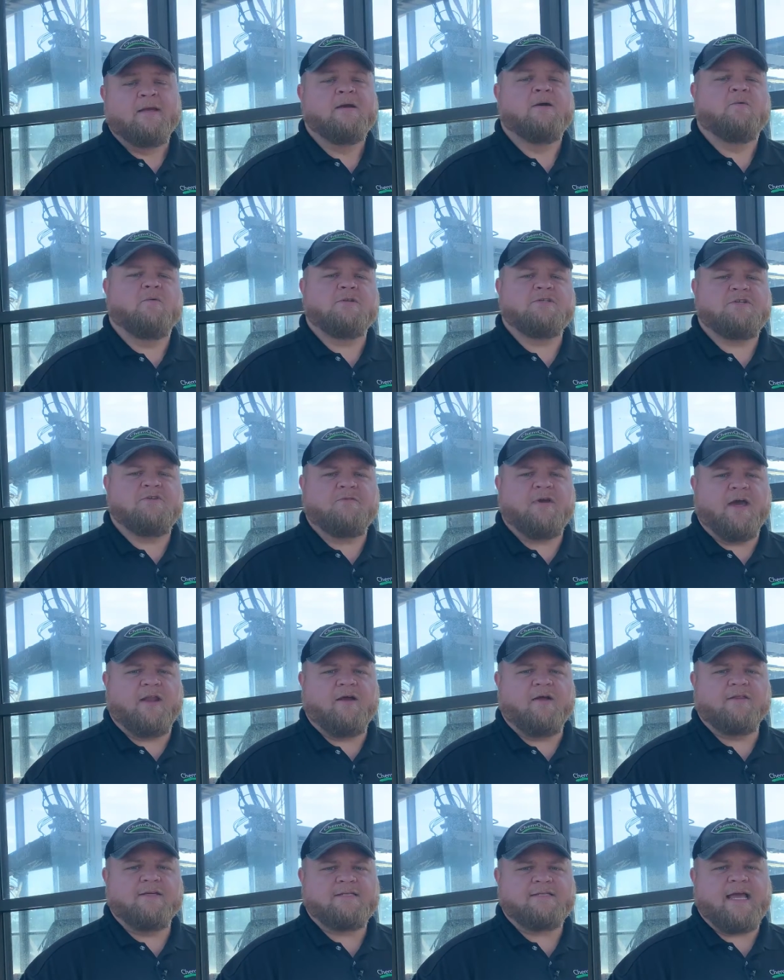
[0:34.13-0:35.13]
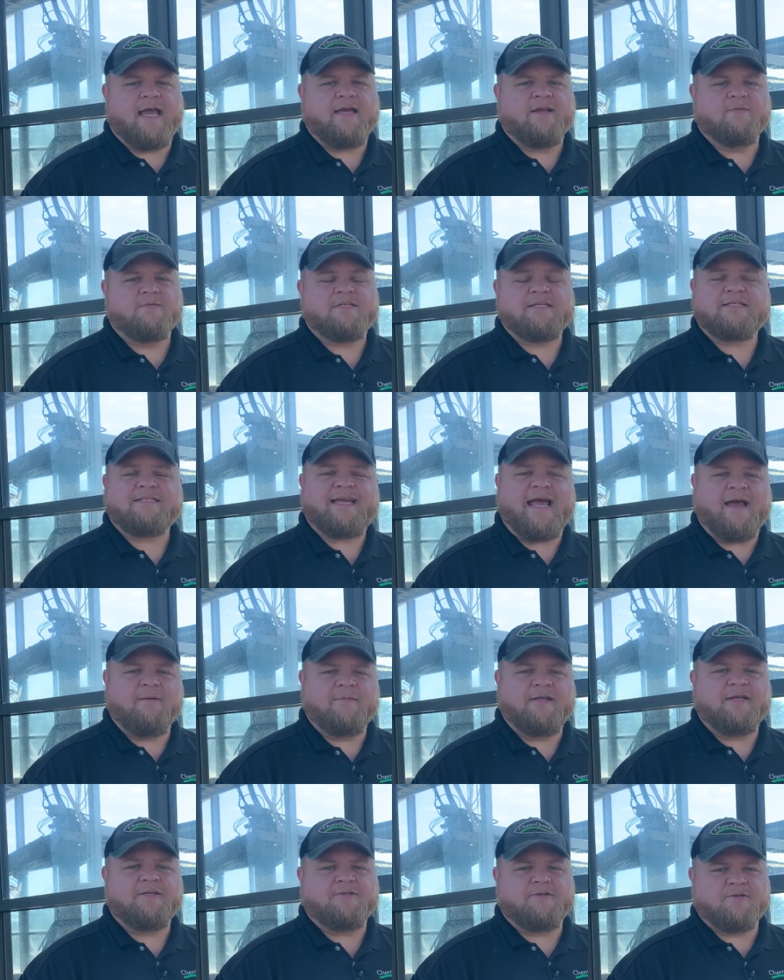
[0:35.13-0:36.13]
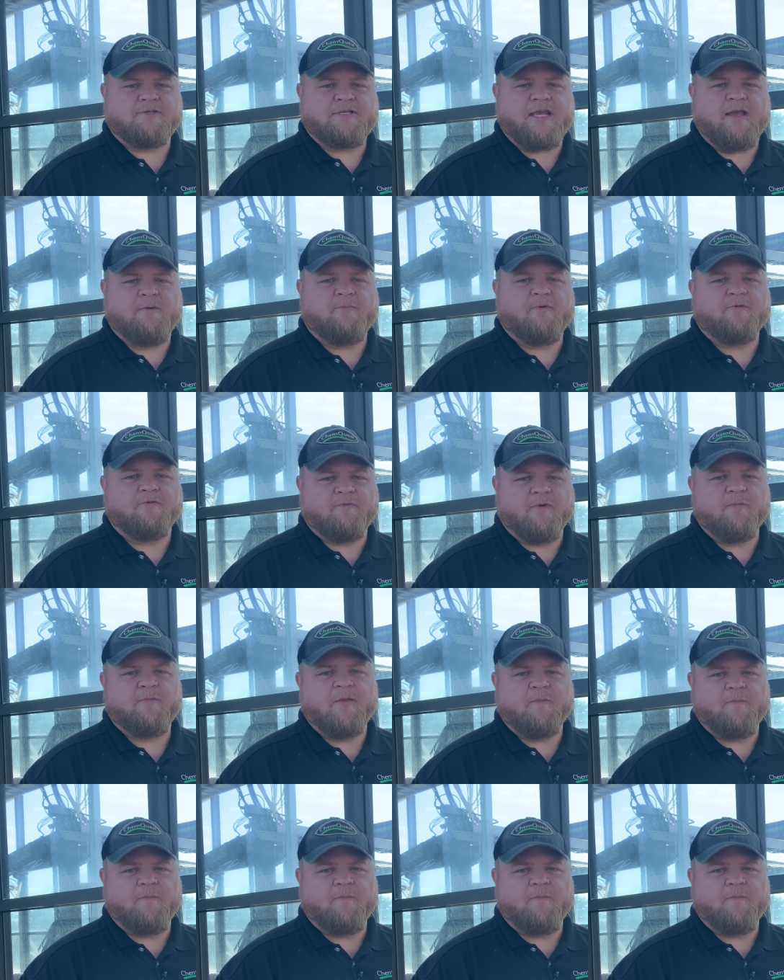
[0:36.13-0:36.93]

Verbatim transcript: Once you've got all these items, it's time to get your sample from the